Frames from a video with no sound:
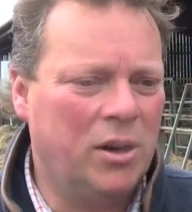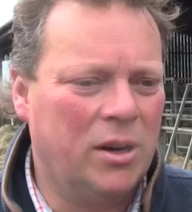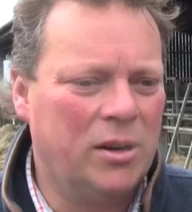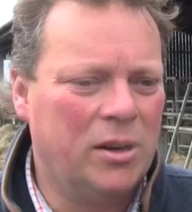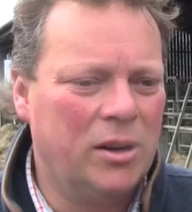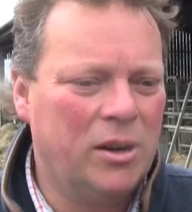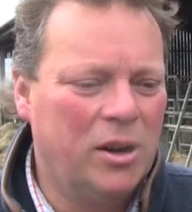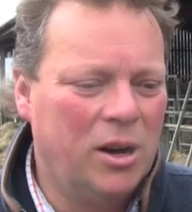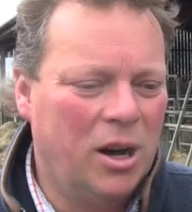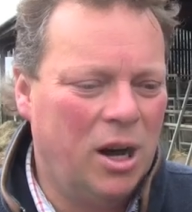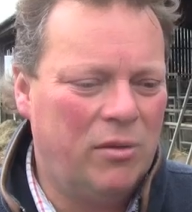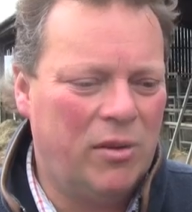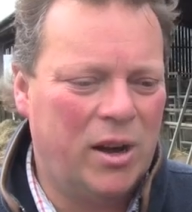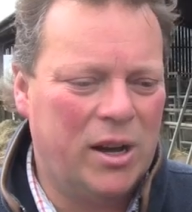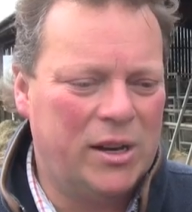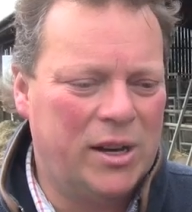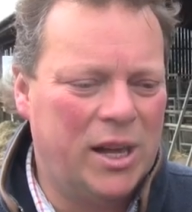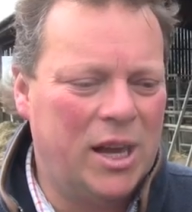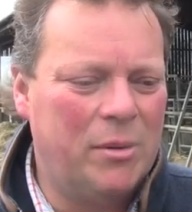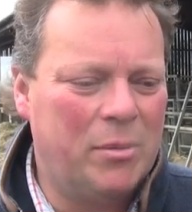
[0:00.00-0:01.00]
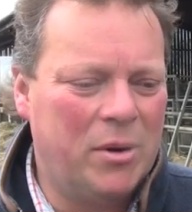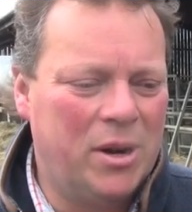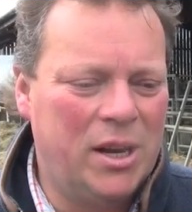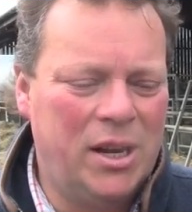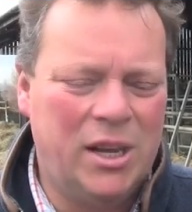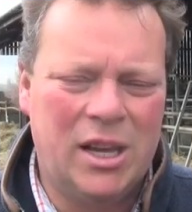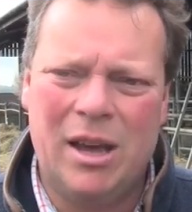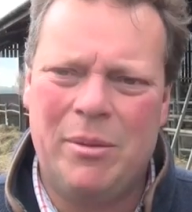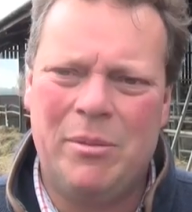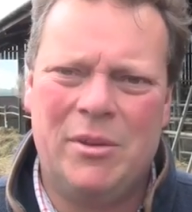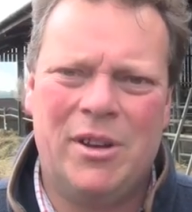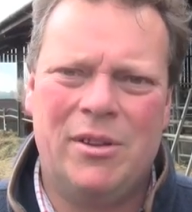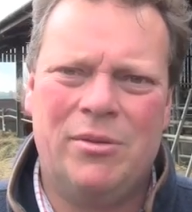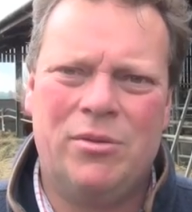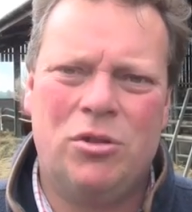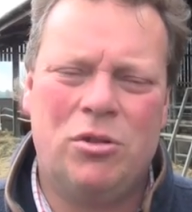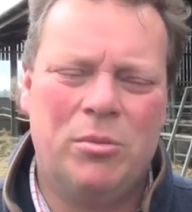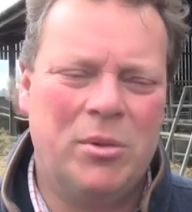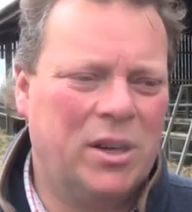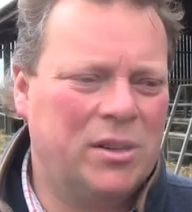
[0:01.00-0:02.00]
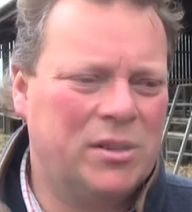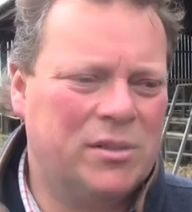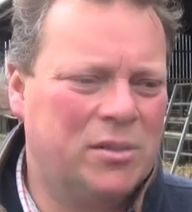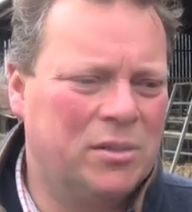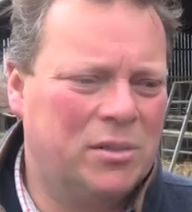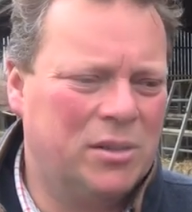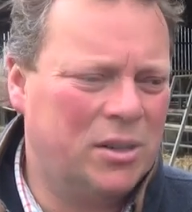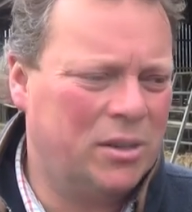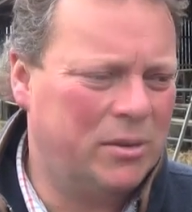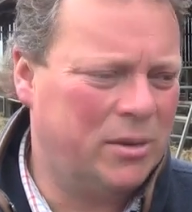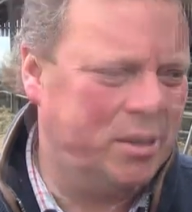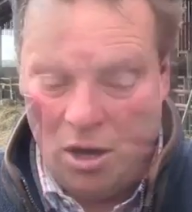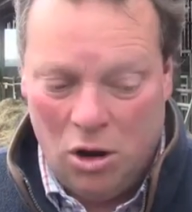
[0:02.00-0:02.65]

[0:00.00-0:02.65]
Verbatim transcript: I, I rang a neighbour and he came and did it for me. I just couldn't do it.